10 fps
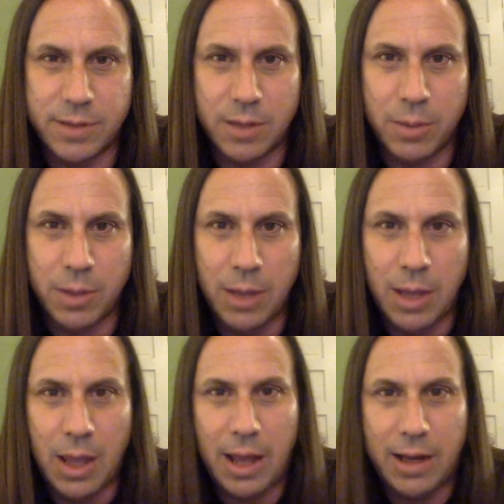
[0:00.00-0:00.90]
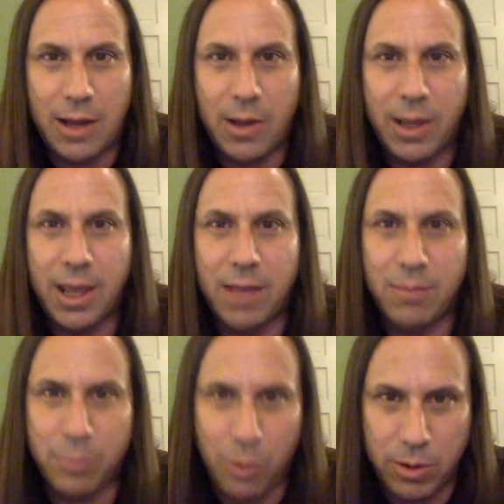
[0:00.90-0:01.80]
up. And now I can't
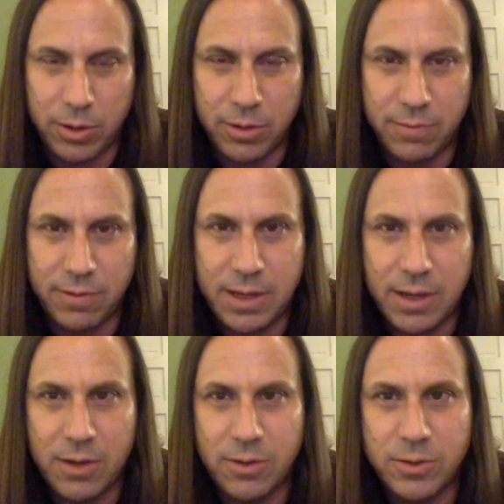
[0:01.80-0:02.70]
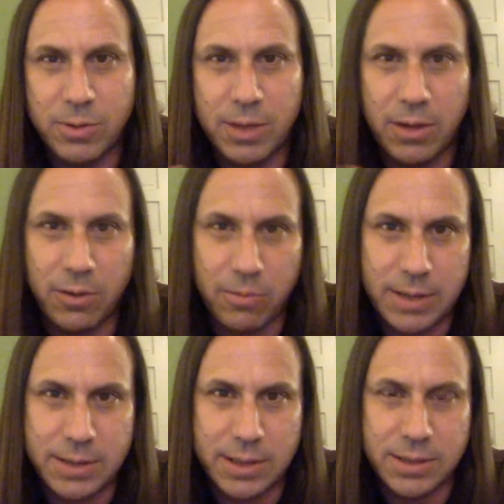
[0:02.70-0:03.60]
import new videos without
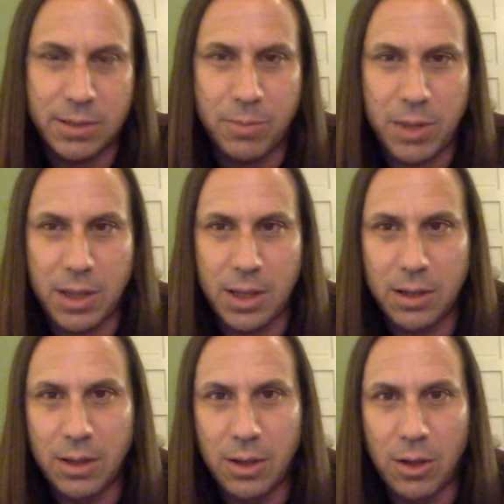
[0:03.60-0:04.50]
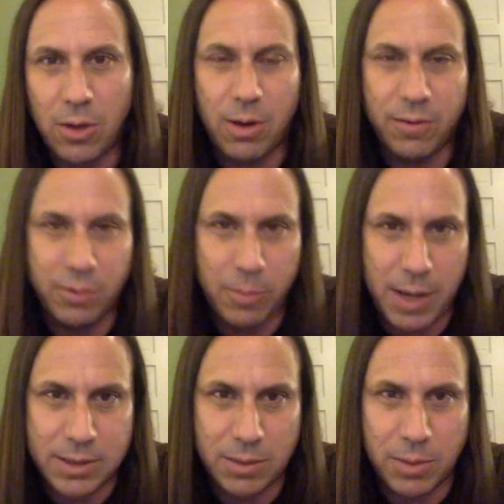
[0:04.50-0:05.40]
erasing something, or I have to
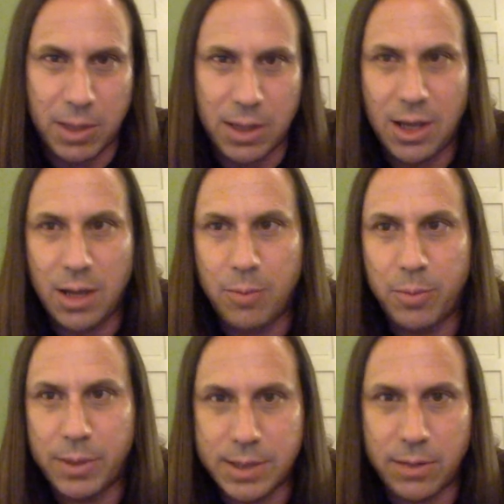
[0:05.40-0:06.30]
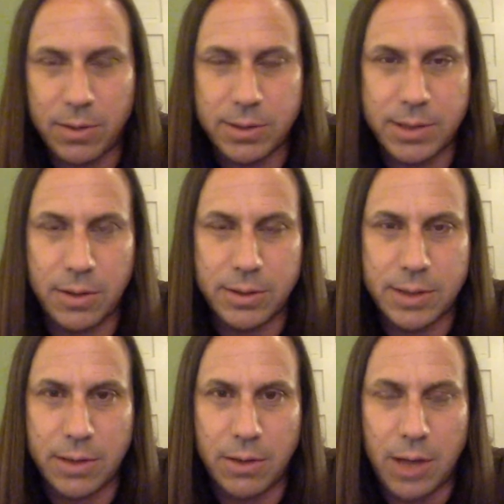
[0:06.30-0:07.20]
back something up, etc., etc.,
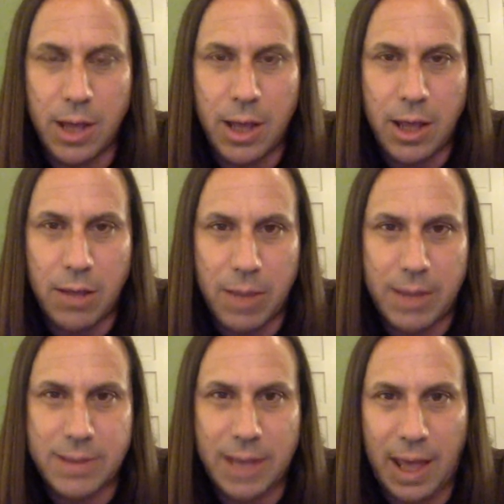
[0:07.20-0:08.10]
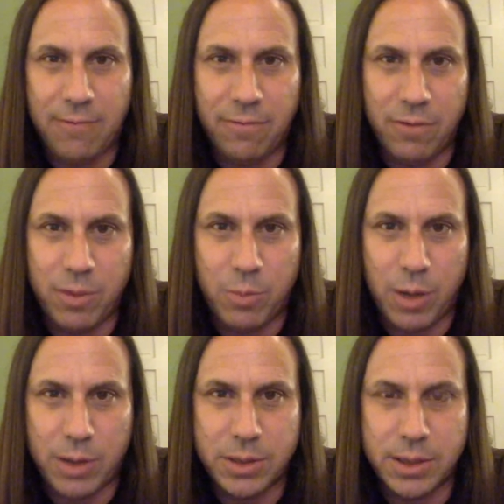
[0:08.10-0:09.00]
etc. It makes every
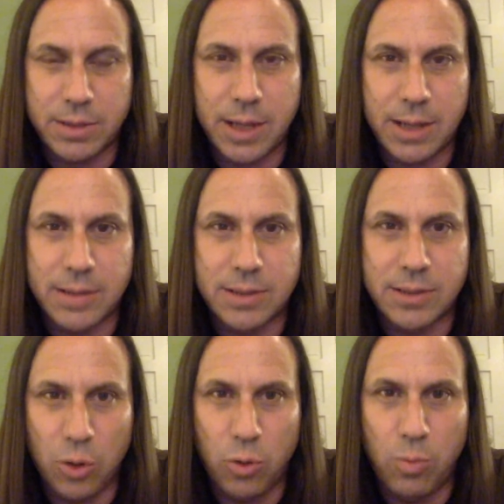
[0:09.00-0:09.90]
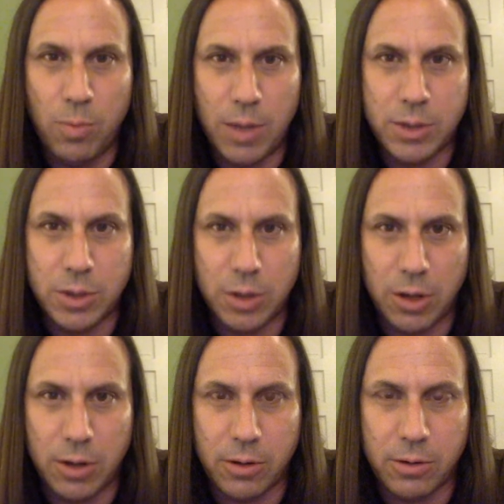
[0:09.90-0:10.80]
project take so much
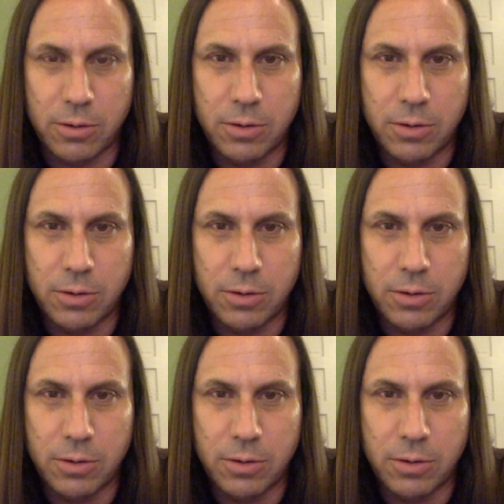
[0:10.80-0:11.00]
longer.